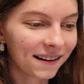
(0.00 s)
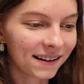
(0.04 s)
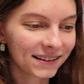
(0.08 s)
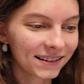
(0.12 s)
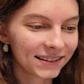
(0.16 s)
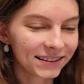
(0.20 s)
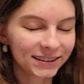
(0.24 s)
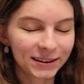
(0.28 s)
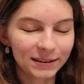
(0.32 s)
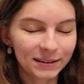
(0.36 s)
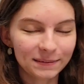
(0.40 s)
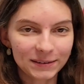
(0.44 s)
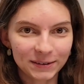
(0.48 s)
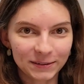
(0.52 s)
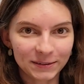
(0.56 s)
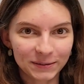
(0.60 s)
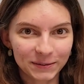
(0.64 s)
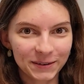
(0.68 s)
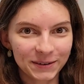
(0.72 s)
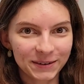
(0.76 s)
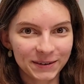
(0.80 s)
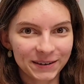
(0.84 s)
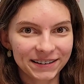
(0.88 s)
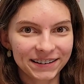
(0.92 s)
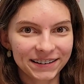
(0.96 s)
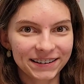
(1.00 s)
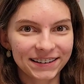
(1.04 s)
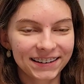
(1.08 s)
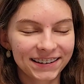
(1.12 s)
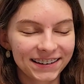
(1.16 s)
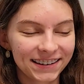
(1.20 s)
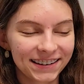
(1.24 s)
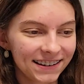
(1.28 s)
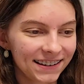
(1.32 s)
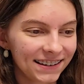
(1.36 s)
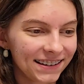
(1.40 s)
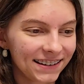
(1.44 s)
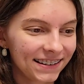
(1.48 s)
Sleep disorders.
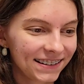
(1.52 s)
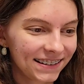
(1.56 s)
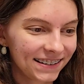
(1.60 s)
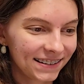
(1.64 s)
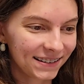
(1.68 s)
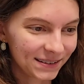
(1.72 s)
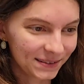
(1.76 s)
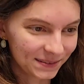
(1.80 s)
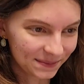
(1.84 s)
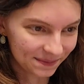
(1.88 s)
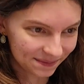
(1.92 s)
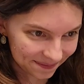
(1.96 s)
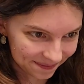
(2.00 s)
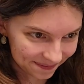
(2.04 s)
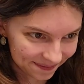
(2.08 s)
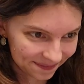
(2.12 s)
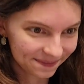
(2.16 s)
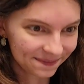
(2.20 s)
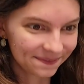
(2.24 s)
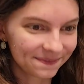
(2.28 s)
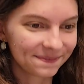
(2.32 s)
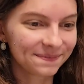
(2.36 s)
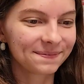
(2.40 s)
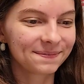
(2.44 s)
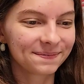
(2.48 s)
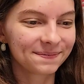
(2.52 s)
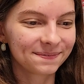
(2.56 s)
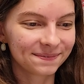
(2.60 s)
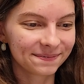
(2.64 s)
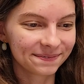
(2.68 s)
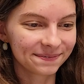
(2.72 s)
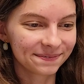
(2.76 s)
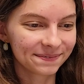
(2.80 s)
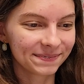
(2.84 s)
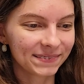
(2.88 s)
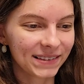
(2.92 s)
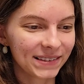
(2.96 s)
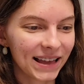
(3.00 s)
Sleep
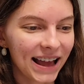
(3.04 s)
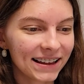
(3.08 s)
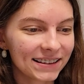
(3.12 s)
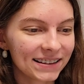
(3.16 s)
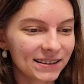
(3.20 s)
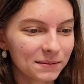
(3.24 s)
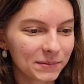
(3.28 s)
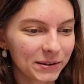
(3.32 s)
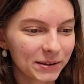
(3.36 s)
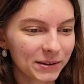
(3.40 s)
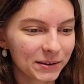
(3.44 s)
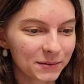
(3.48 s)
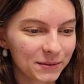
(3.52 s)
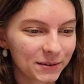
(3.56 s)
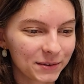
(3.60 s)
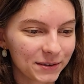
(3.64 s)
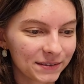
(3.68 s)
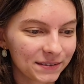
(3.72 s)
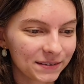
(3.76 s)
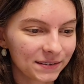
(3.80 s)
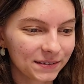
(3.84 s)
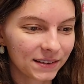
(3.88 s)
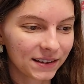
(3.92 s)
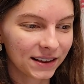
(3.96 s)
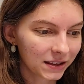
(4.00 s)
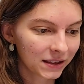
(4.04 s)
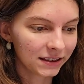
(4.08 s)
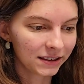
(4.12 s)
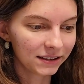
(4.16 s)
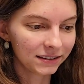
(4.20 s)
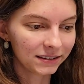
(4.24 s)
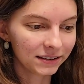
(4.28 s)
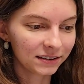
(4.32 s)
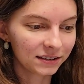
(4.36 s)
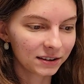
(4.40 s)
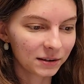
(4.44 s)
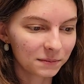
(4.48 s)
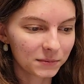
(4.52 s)
disorders. That's a big one.
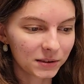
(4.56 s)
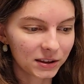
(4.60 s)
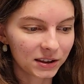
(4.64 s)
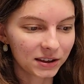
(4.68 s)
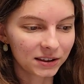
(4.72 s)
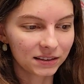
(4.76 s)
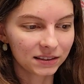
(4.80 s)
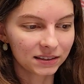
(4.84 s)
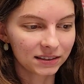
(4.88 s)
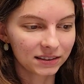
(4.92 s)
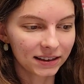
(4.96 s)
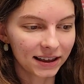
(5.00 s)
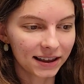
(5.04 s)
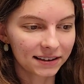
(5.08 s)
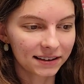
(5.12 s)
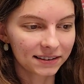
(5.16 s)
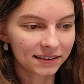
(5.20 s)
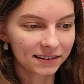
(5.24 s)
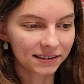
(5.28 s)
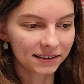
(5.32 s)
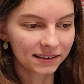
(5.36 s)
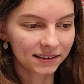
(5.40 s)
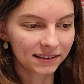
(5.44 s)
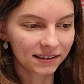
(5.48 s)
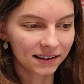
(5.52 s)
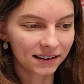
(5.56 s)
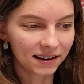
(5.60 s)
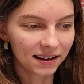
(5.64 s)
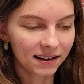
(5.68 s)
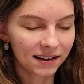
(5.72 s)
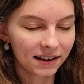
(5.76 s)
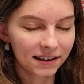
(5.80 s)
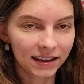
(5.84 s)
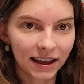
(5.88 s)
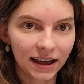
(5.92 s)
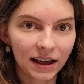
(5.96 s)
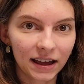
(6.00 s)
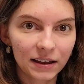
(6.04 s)
This is something that's,
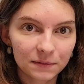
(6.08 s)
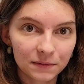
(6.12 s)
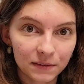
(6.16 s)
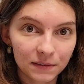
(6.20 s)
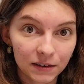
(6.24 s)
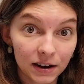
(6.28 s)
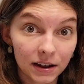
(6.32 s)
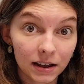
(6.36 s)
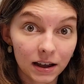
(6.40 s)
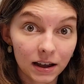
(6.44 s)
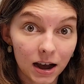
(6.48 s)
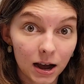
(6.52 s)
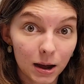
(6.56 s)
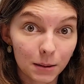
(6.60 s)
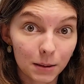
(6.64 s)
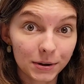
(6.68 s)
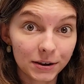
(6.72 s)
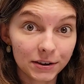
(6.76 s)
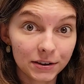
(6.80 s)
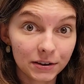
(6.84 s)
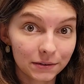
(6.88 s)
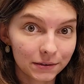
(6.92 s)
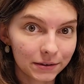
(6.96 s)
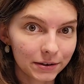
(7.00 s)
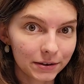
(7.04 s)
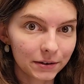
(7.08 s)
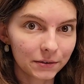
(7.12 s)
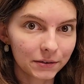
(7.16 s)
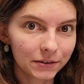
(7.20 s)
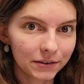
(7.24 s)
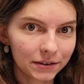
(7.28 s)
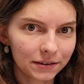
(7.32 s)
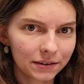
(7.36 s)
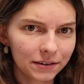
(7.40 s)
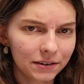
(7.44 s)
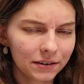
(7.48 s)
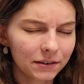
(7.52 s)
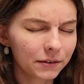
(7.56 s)
again, very common. You'll
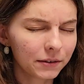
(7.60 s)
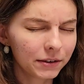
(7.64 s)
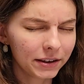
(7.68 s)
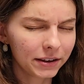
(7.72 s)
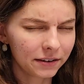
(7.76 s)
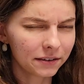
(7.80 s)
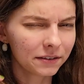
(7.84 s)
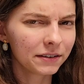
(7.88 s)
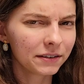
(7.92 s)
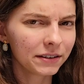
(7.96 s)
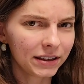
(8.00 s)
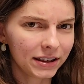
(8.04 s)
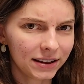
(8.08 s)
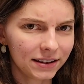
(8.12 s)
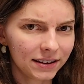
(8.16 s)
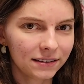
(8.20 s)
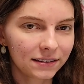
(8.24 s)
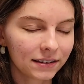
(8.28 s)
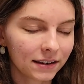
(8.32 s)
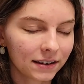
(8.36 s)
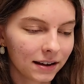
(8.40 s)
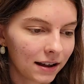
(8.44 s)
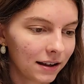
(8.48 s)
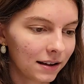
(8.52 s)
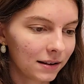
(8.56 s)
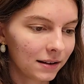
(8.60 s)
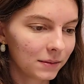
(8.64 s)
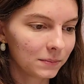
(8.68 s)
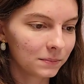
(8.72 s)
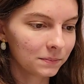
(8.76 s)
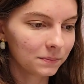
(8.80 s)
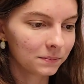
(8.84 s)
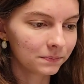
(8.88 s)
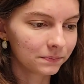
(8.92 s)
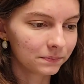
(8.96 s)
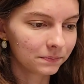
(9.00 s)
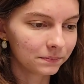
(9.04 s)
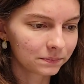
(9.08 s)
hear these
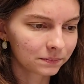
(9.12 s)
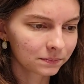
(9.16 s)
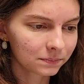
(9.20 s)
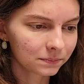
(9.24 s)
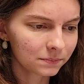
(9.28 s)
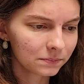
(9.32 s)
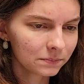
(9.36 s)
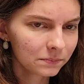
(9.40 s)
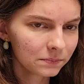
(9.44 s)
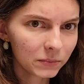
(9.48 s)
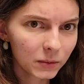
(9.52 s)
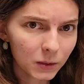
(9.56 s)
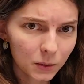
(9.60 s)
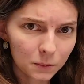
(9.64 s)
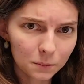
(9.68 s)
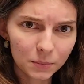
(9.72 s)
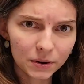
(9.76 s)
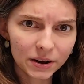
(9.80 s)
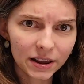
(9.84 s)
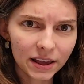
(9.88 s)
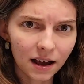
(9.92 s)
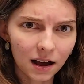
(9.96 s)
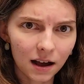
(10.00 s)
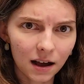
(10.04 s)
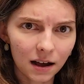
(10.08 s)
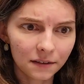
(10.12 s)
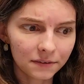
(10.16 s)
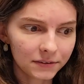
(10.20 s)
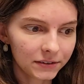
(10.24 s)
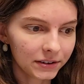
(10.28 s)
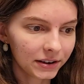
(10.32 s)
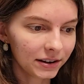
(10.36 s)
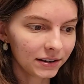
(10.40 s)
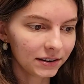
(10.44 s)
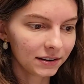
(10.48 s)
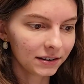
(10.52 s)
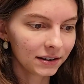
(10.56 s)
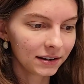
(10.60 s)
pretty
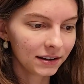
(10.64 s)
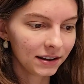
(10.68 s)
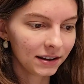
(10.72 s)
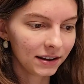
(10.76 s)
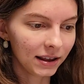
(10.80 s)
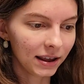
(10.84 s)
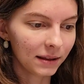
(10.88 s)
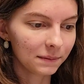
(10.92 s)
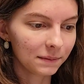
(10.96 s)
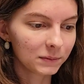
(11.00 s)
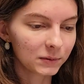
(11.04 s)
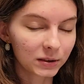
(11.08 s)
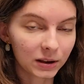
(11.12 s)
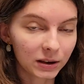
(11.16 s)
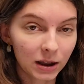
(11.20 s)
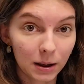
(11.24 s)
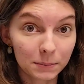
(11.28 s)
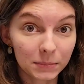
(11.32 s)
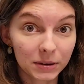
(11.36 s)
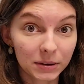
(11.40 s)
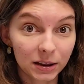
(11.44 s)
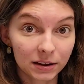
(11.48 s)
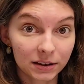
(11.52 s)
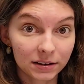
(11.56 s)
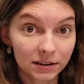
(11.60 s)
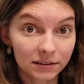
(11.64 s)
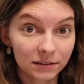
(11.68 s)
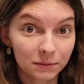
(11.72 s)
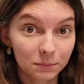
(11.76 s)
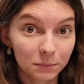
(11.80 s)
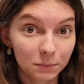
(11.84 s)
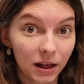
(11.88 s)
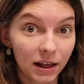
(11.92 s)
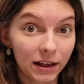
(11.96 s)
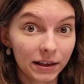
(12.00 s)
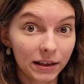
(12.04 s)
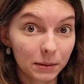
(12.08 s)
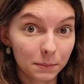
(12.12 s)
often. Insomnia is
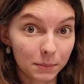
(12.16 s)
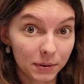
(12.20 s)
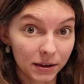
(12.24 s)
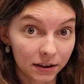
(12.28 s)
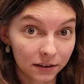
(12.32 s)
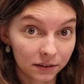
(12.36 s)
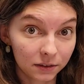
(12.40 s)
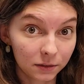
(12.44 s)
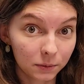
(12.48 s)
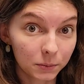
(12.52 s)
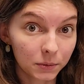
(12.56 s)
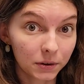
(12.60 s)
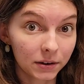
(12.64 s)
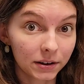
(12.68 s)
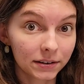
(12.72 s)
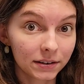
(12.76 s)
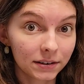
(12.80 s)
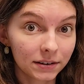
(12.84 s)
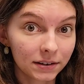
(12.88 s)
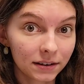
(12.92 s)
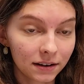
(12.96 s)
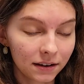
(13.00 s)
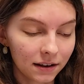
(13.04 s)
probably the biggest one.